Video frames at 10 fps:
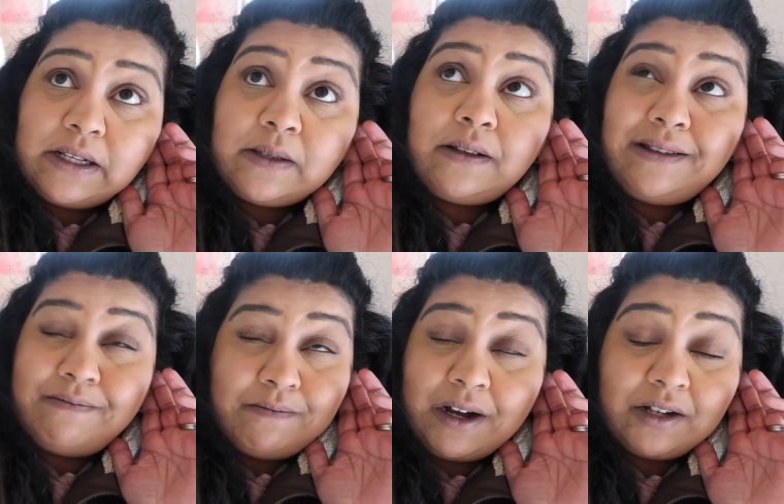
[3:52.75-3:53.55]
it's
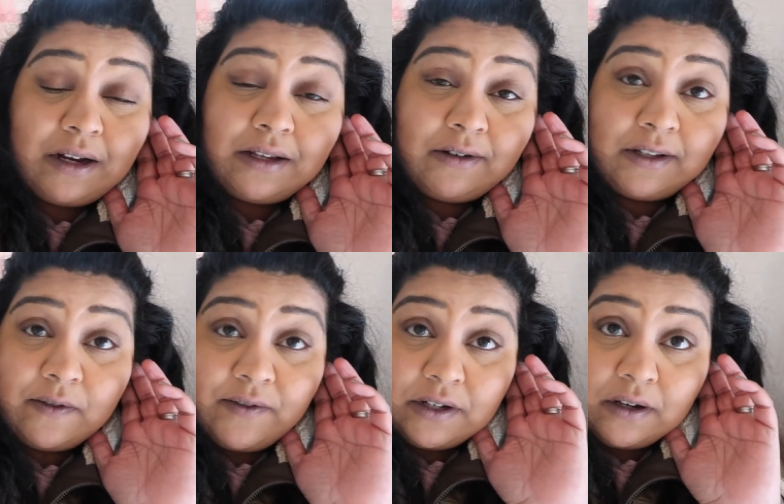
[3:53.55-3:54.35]
much less
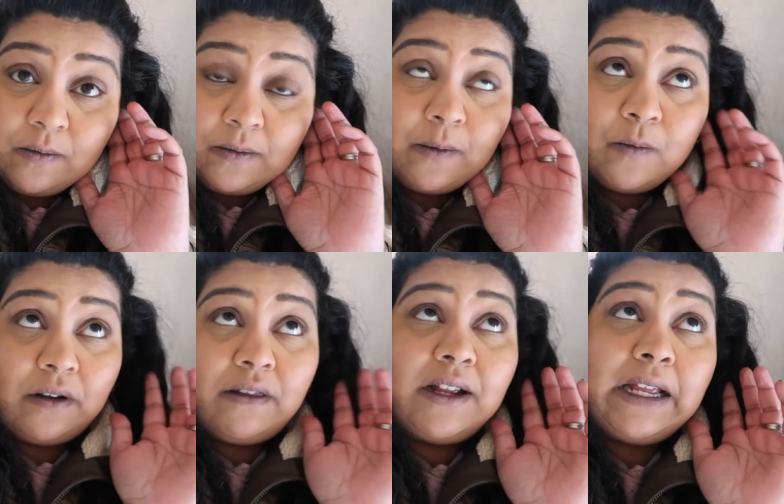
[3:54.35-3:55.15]
stressful if you do like
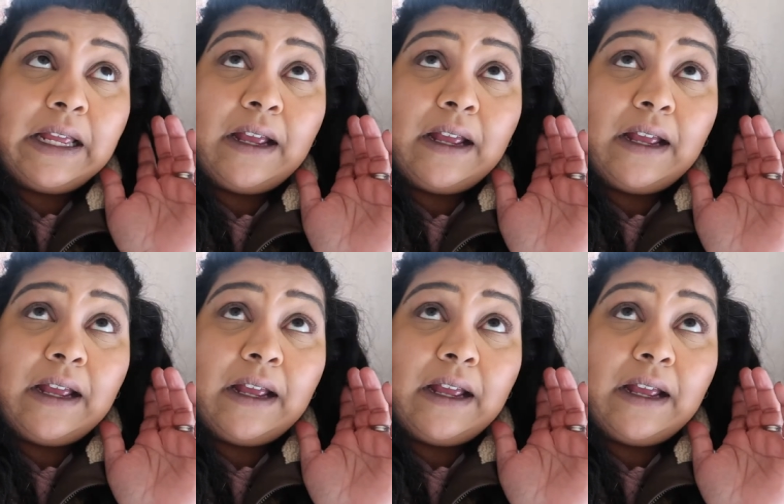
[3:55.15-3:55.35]
one thing yeah.